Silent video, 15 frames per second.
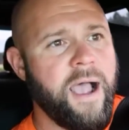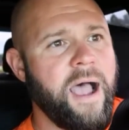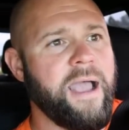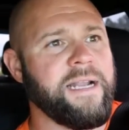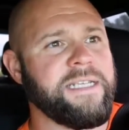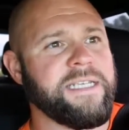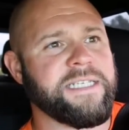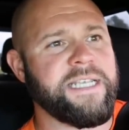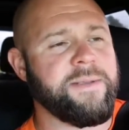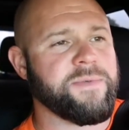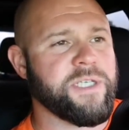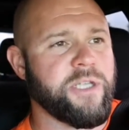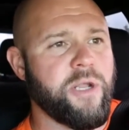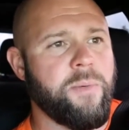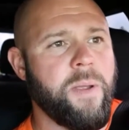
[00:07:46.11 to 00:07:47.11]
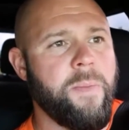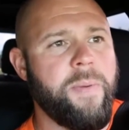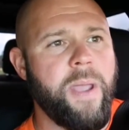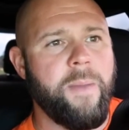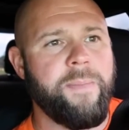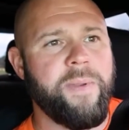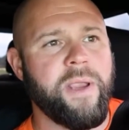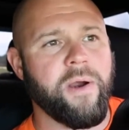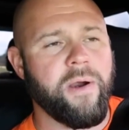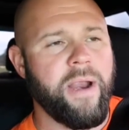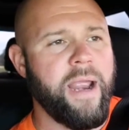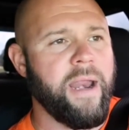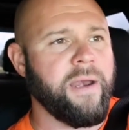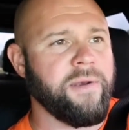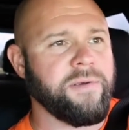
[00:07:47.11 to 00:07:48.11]
It just seems a little bit
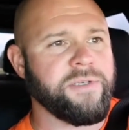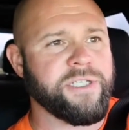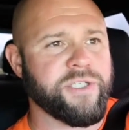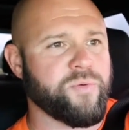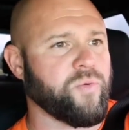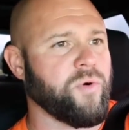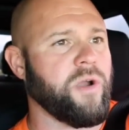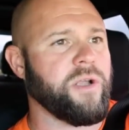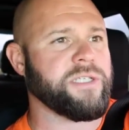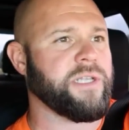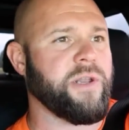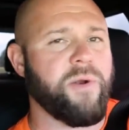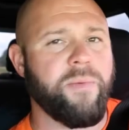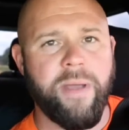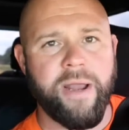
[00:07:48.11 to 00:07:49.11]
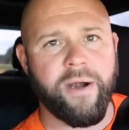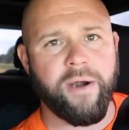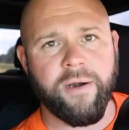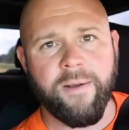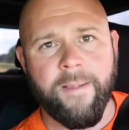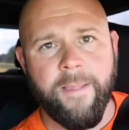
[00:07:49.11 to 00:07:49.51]
peppier and just runs a little better,